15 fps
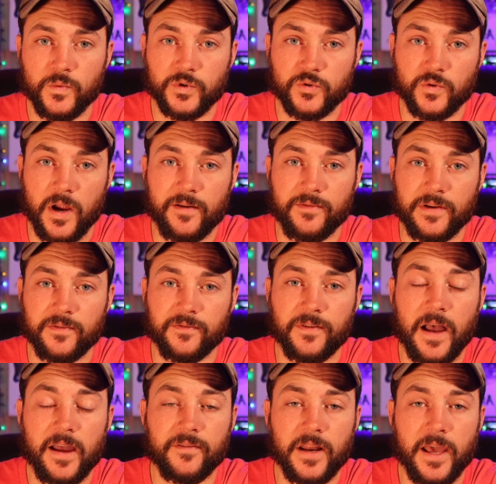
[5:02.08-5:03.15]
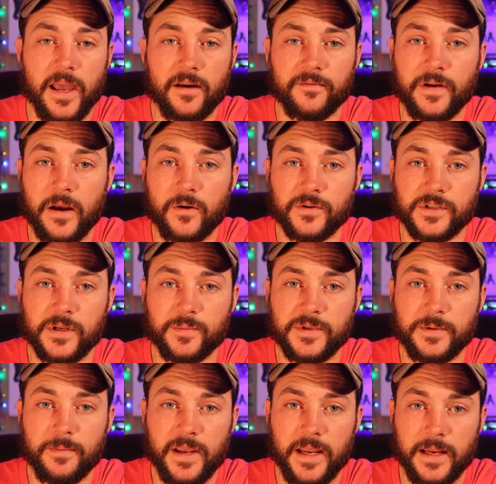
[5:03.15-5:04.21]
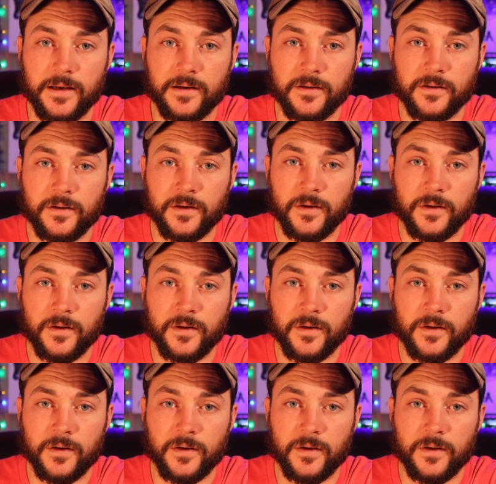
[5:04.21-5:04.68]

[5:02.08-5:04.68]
was driving five and a half hours up to Maine